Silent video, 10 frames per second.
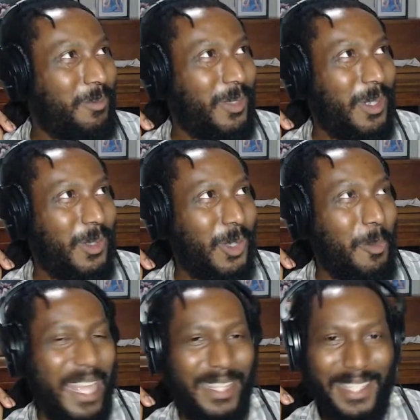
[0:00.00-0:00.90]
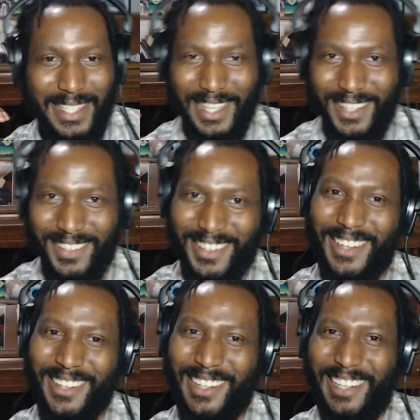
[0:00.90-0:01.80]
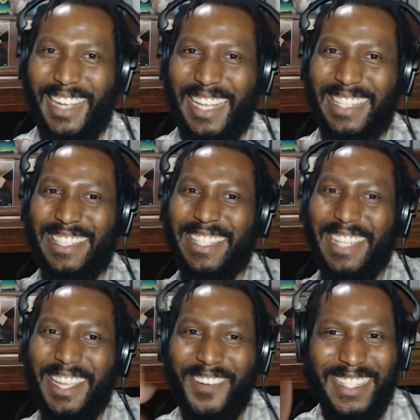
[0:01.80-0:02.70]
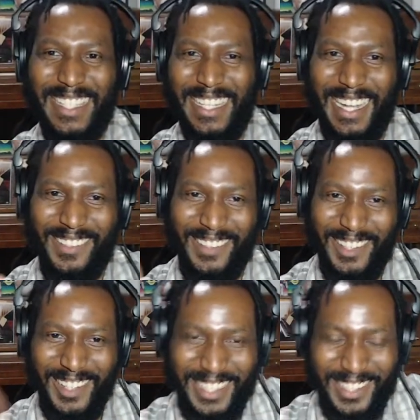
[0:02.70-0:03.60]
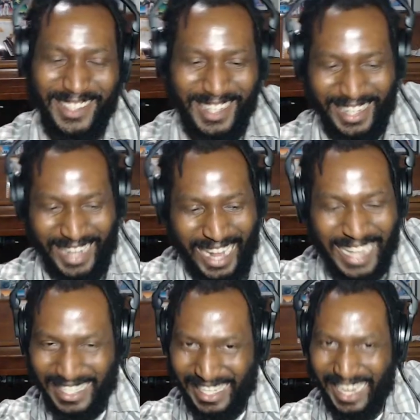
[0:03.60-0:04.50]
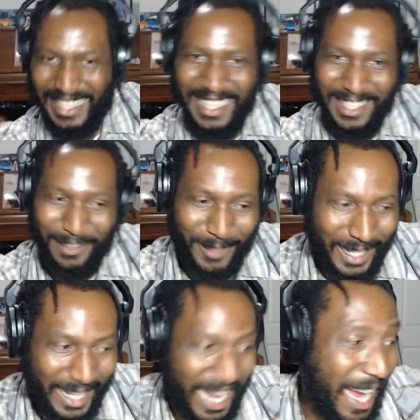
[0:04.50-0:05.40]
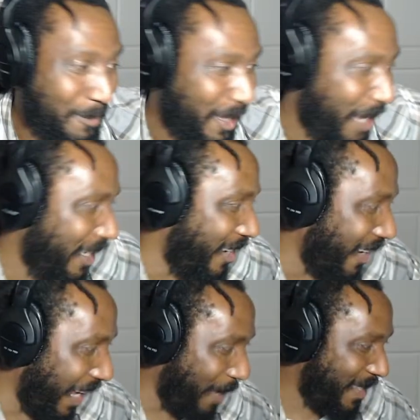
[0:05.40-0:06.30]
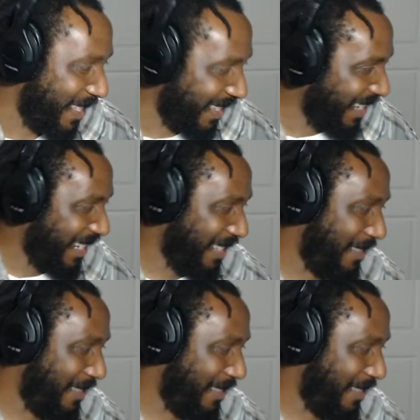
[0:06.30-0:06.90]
romantasy, which you could do. I understand things are fun. Hey, I play video games, so I'm